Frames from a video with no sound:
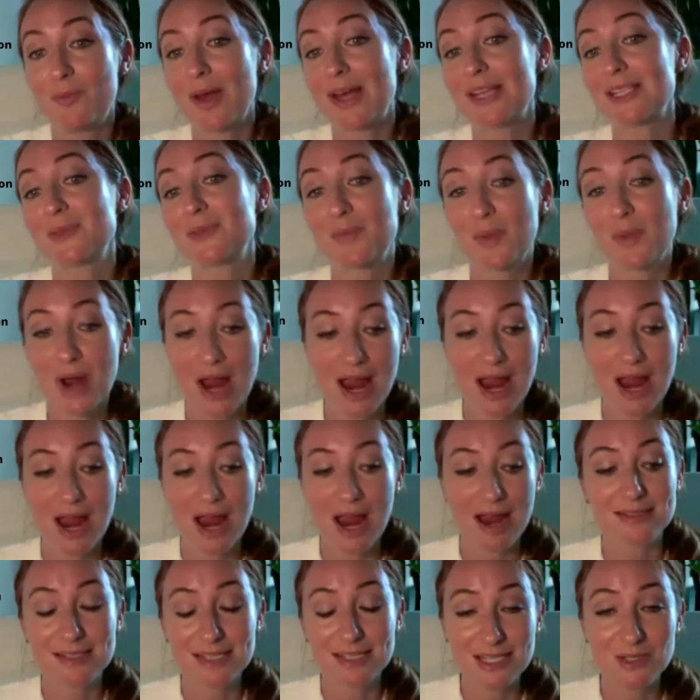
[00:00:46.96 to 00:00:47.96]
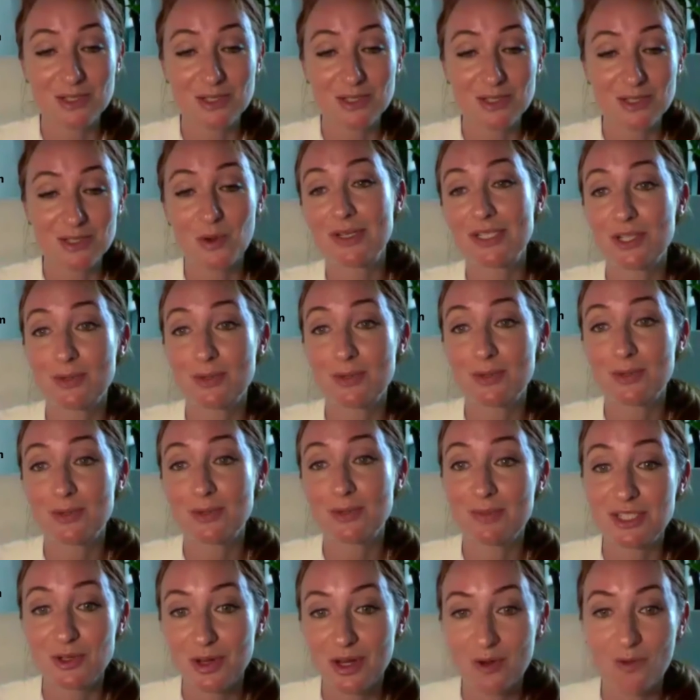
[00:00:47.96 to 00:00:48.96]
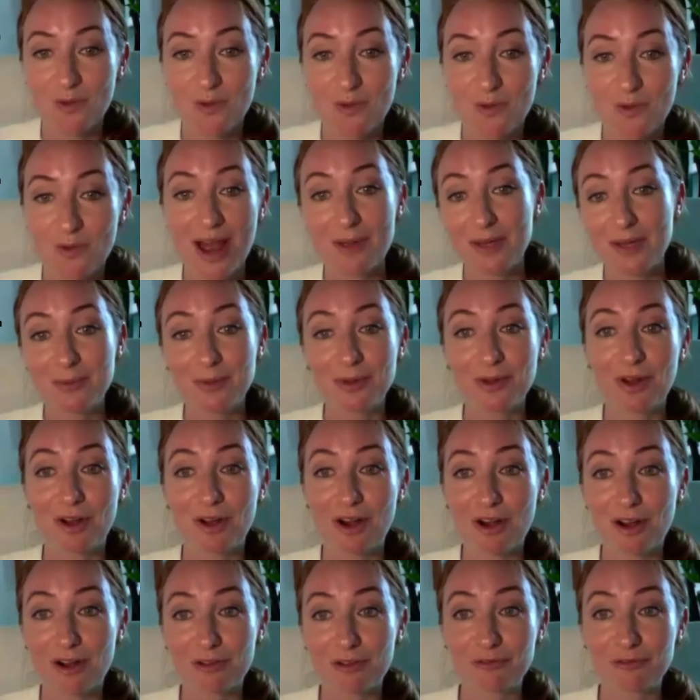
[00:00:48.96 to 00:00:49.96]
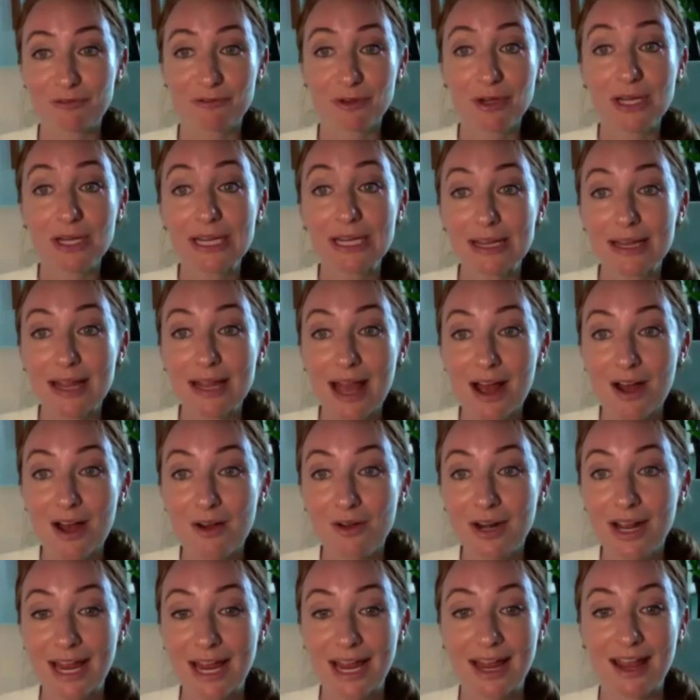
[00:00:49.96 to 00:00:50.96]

best practices, what we should be doing, why people are freaking out,